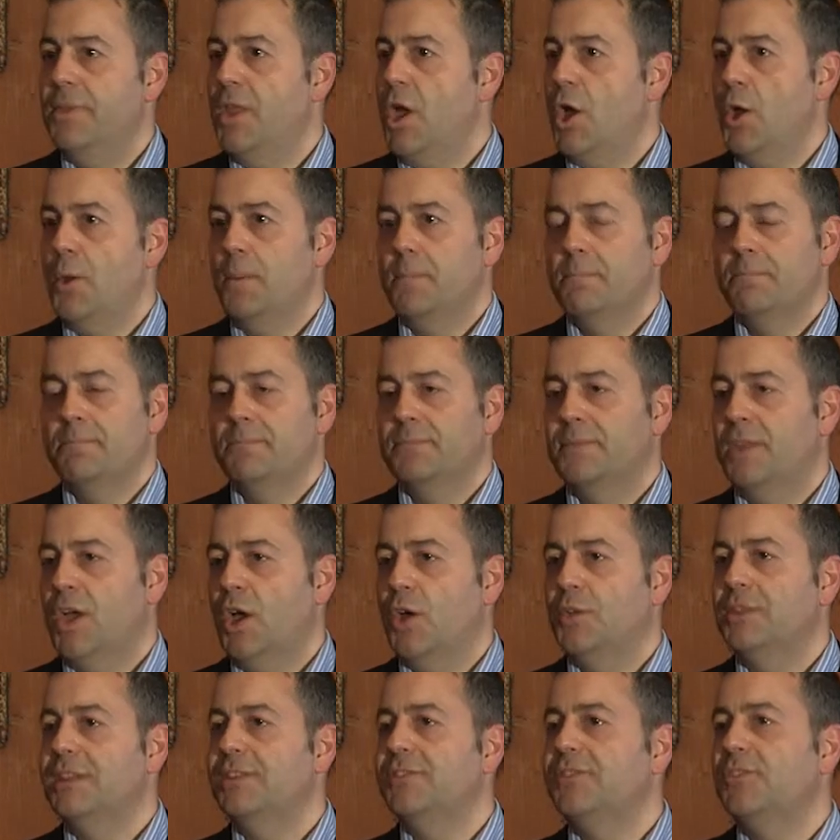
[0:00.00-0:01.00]
No.
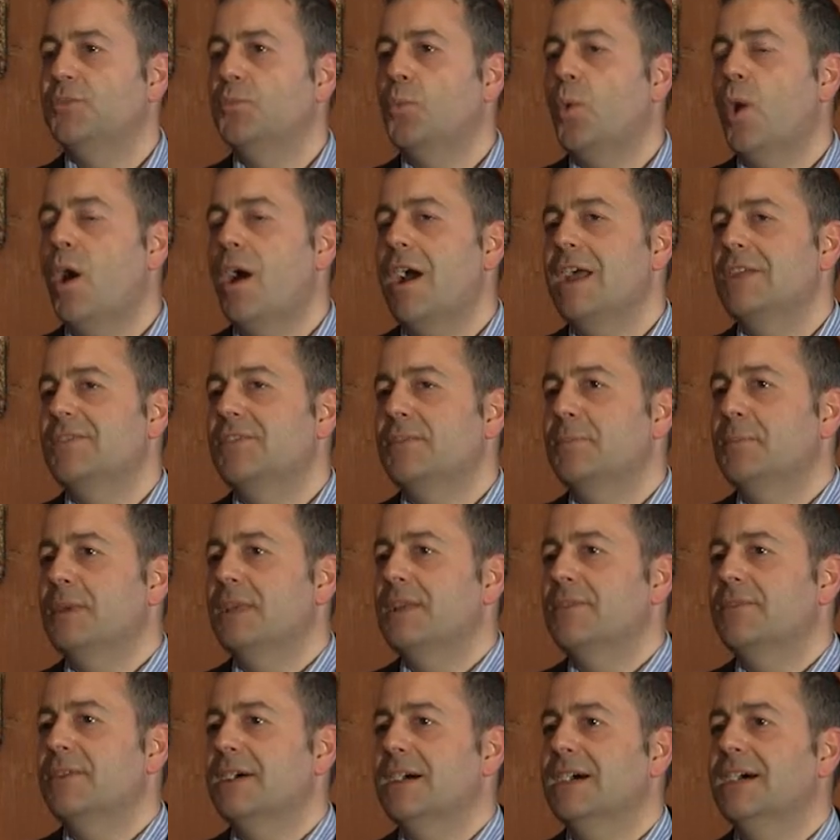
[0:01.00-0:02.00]
And this is why it's a
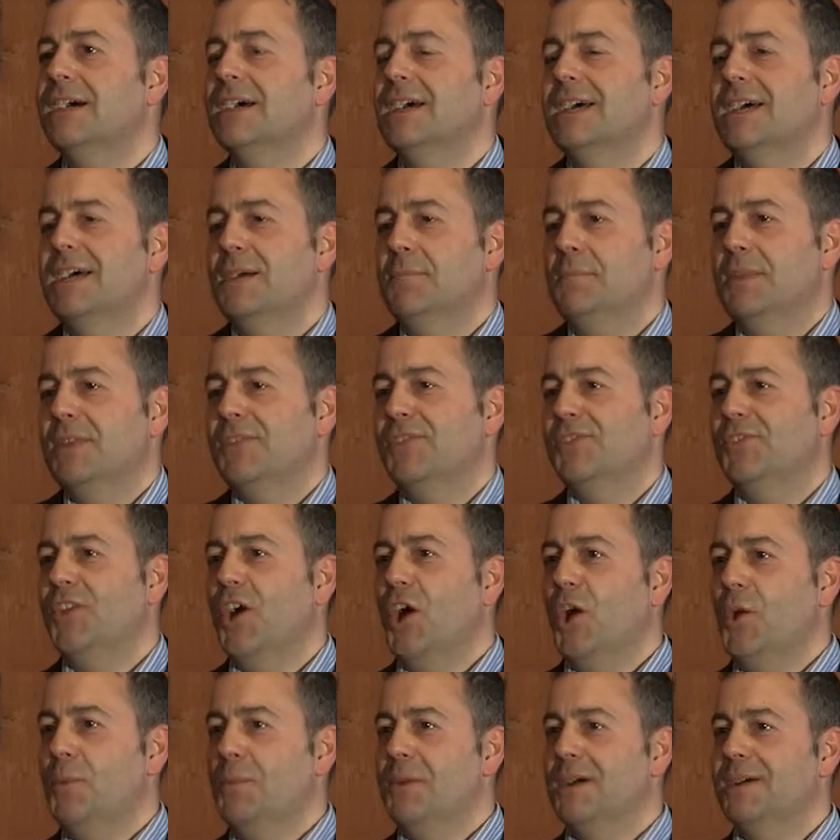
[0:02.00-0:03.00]
bit of a
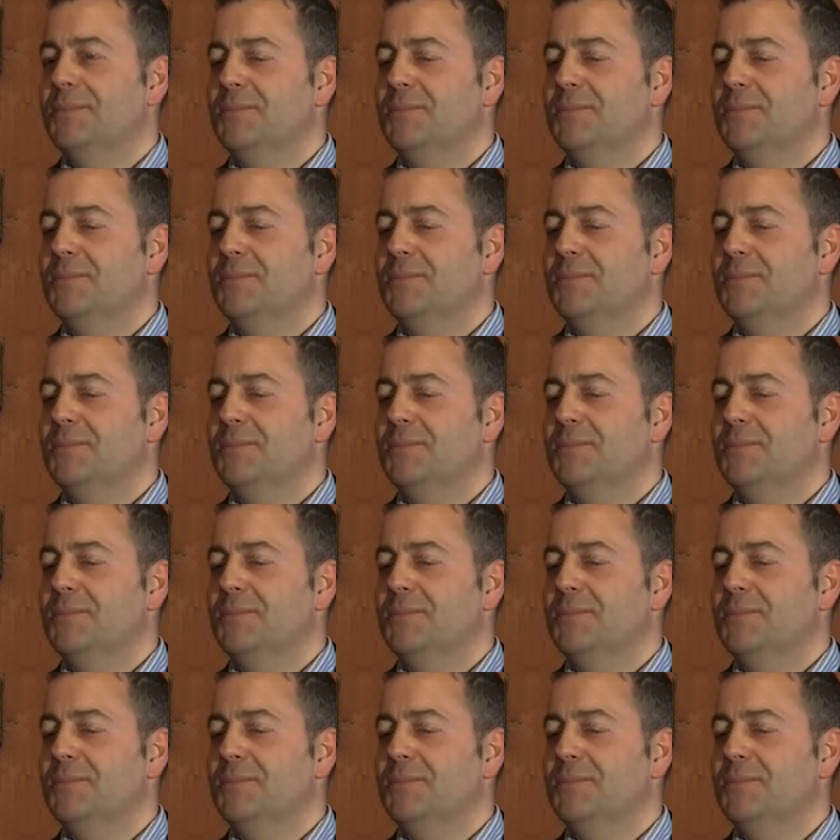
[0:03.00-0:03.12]
misnomer,